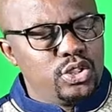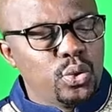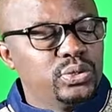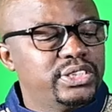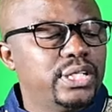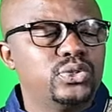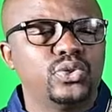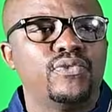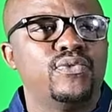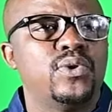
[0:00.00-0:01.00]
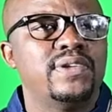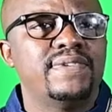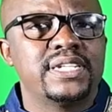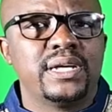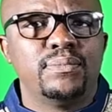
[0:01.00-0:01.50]
Those days of
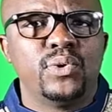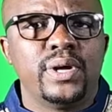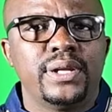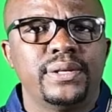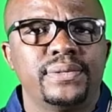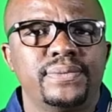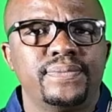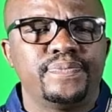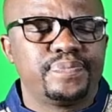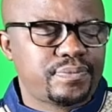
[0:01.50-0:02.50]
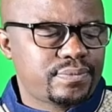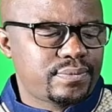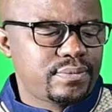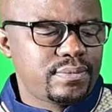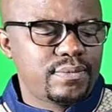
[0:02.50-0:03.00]
Oliver Tambo and
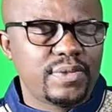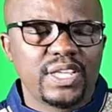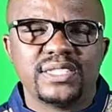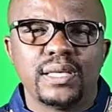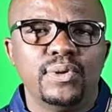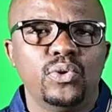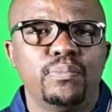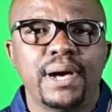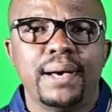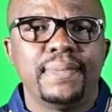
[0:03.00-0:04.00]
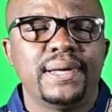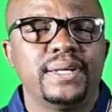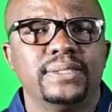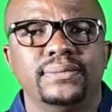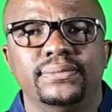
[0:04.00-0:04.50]
Sabelo Palmer,